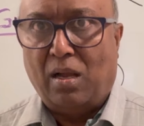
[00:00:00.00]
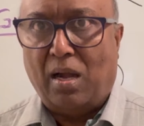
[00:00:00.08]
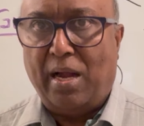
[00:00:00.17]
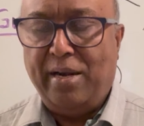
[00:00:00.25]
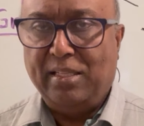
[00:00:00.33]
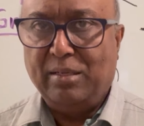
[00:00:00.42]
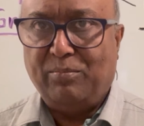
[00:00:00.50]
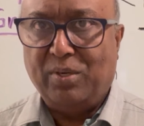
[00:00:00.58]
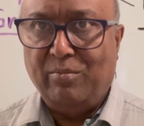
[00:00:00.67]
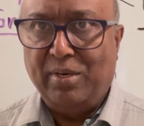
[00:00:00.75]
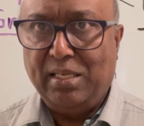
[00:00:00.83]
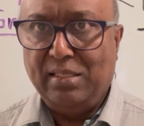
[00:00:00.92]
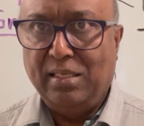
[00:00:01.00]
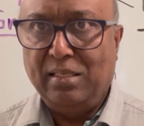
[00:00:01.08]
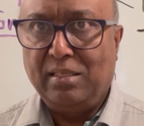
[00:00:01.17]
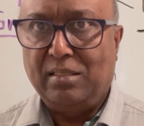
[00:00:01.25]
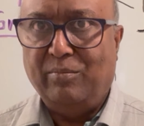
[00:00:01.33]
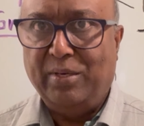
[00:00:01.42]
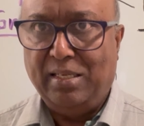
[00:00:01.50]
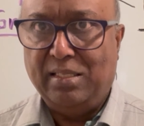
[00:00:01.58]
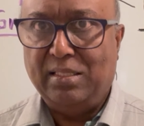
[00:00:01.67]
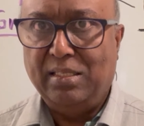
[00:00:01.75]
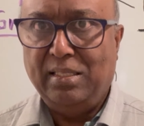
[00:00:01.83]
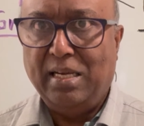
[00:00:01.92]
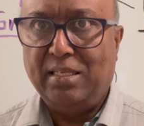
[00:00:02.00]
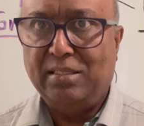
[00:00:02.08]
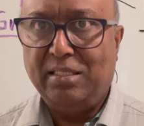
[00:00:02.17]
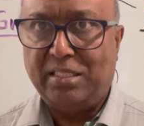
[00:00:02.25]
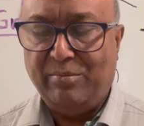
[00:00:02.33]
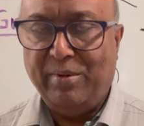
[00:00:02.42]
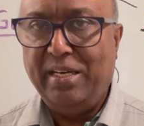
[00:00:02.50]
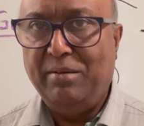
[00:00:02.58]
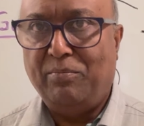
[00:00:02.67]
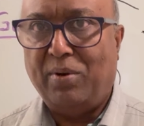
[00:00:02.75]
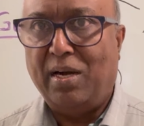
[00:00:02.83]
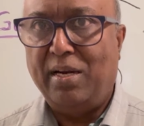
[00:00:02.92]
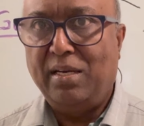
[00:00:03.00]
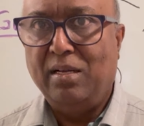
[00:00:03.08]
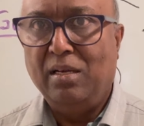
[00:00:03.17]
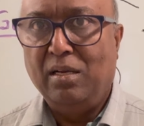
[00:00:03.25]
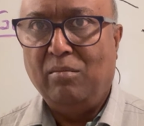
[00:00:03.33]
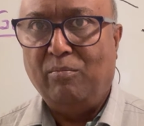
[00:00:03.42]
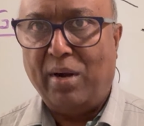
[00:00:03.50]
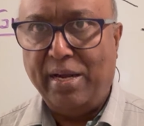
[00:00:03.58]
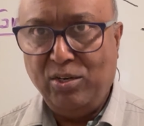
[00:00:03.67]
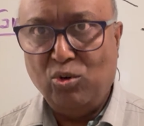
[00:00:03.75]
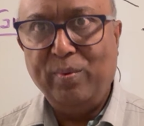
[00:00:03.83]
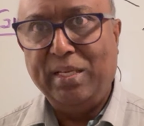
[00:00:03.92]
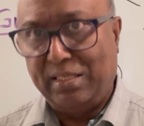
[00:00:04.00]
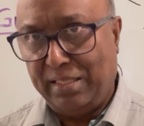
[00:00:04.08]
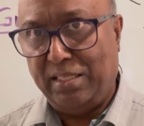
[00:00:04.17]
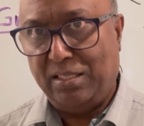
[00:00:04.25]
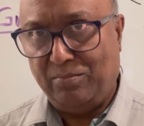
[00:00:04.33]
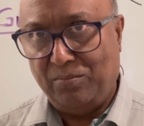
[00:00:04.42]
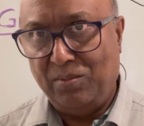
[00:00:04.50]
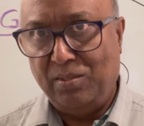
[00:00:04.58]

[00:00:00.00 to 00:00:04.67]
Under the permutation combination, there is a remaining part, binomial theorem.